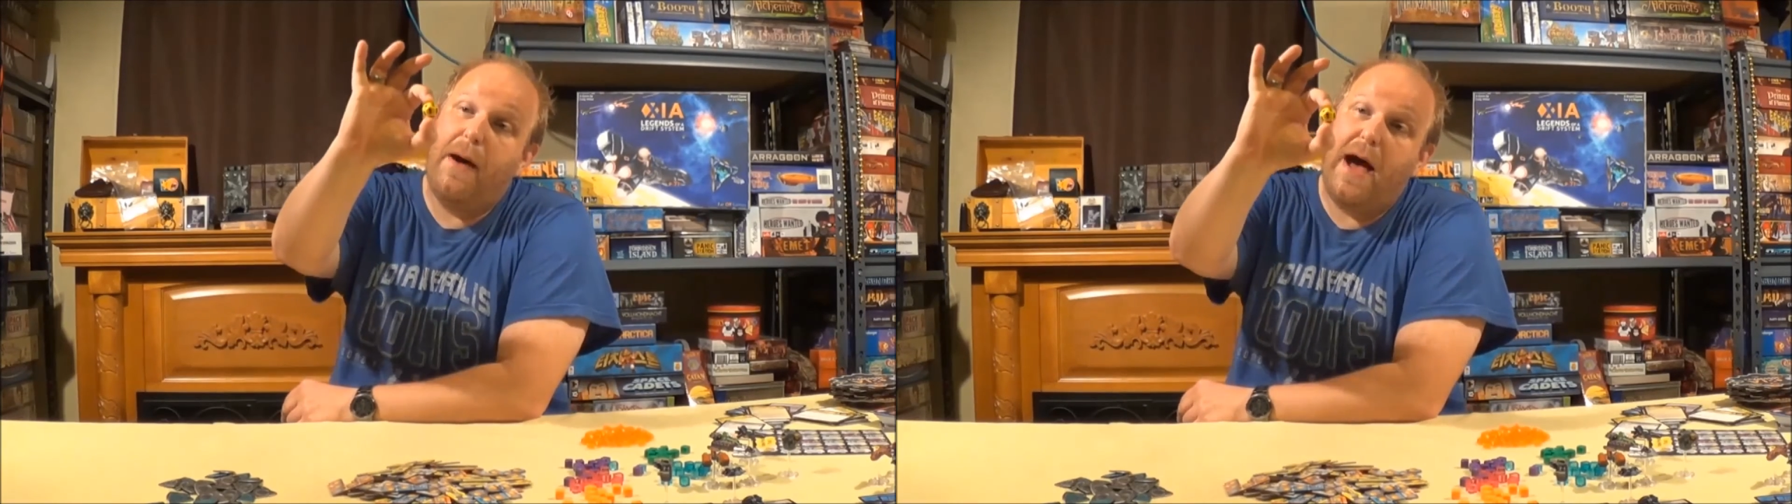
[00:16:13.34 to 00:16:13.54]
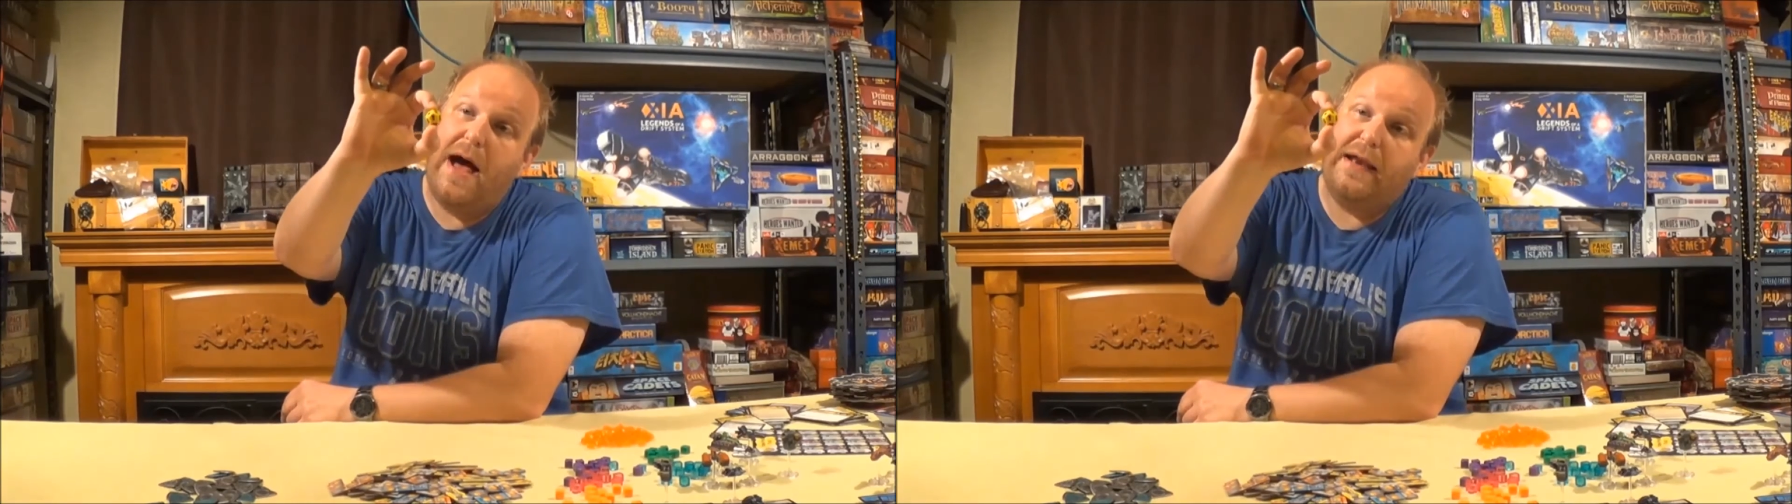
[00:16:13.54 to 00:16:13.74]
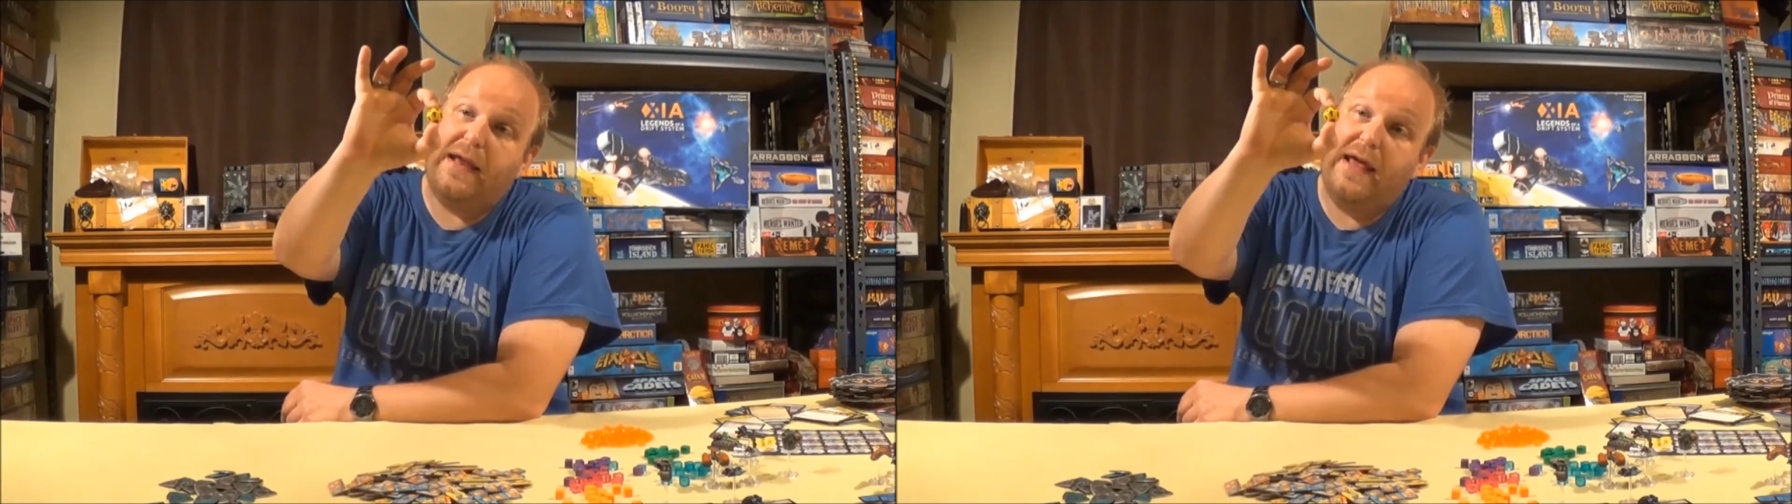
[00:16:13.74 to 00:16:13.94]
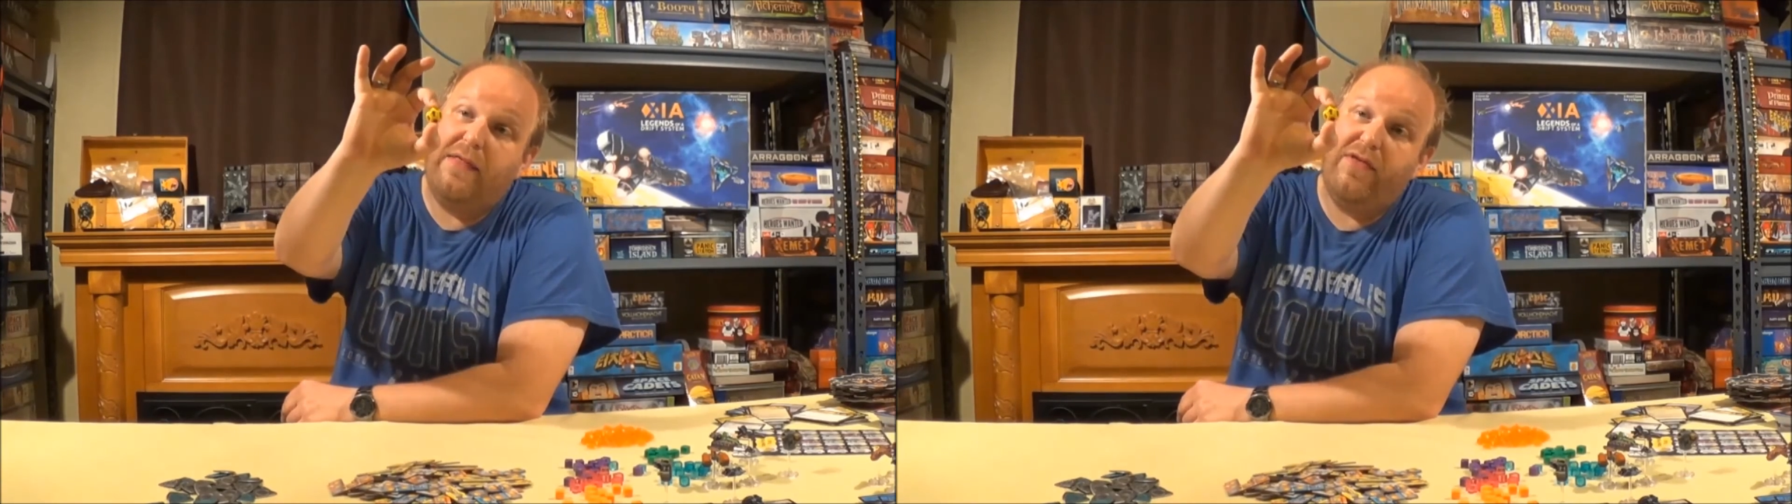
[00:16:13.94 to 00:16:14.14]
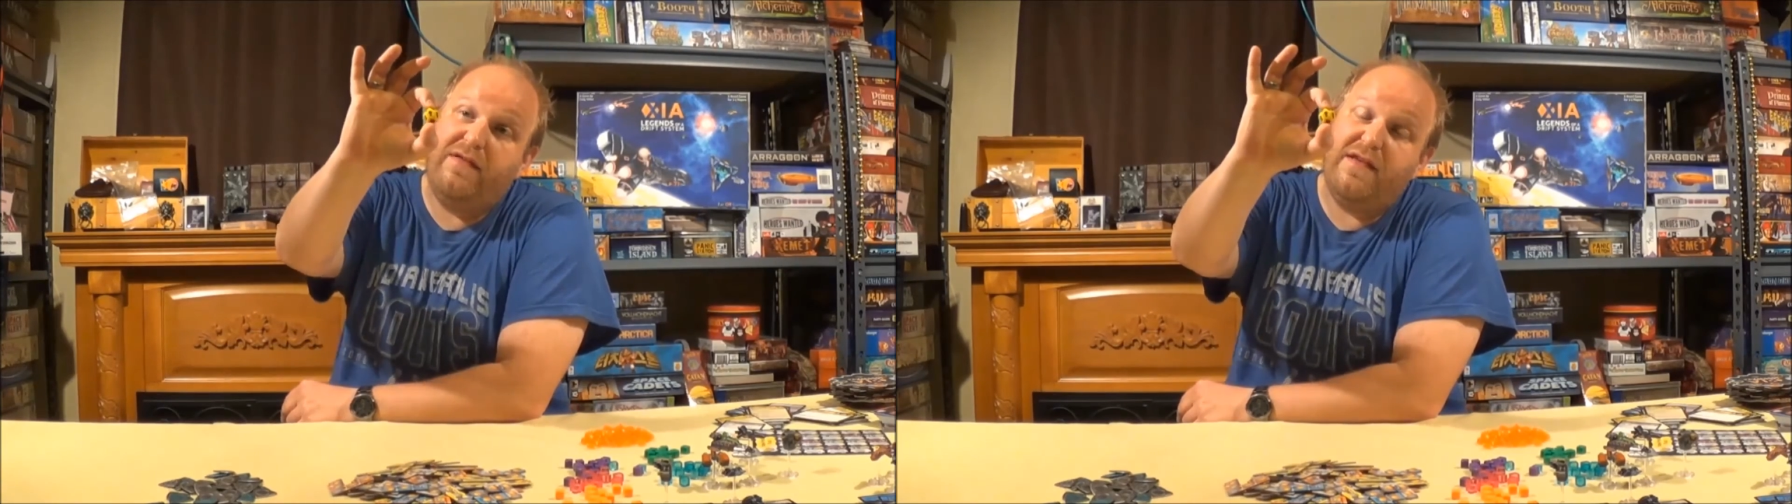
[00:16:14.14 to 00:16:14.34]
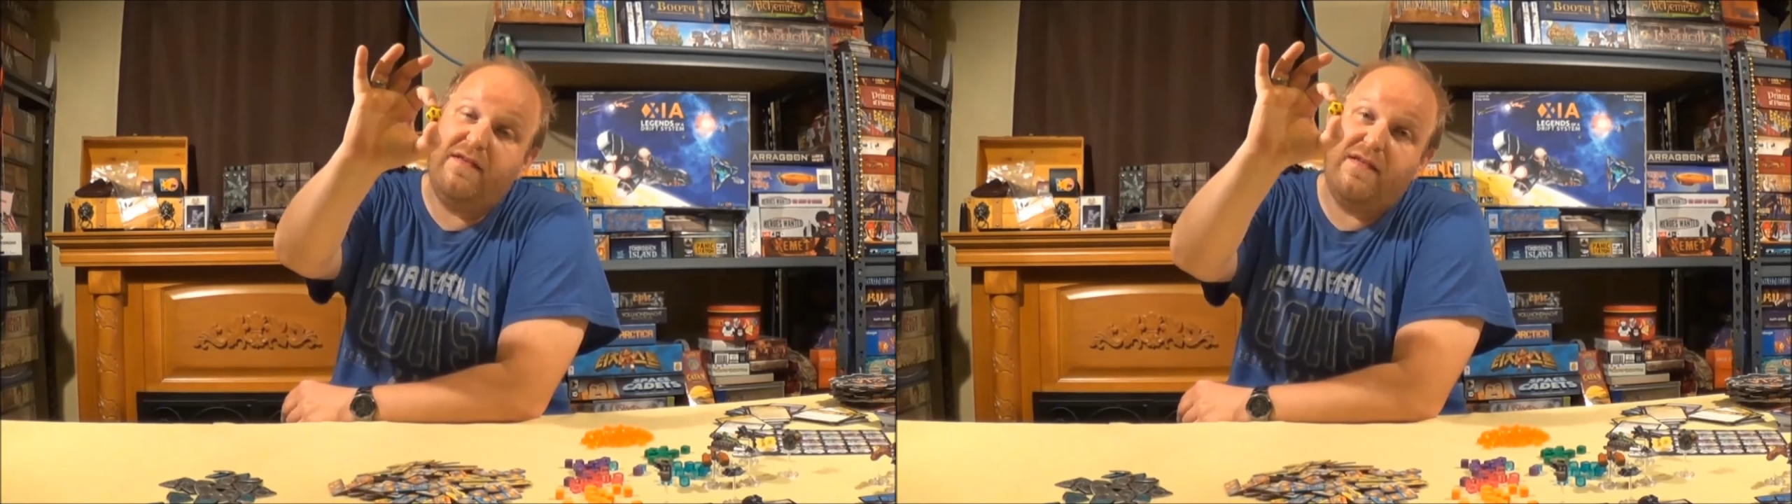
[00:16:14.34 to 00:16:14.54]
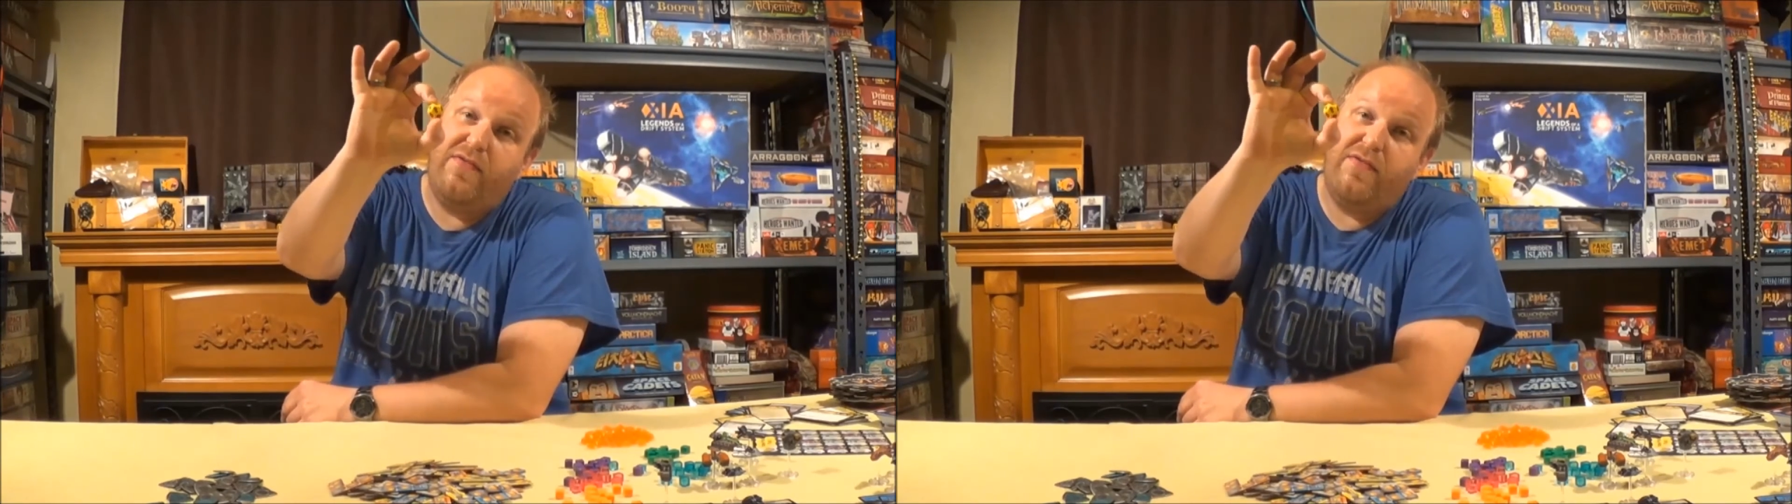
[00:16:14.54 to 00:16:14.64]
but uh, this is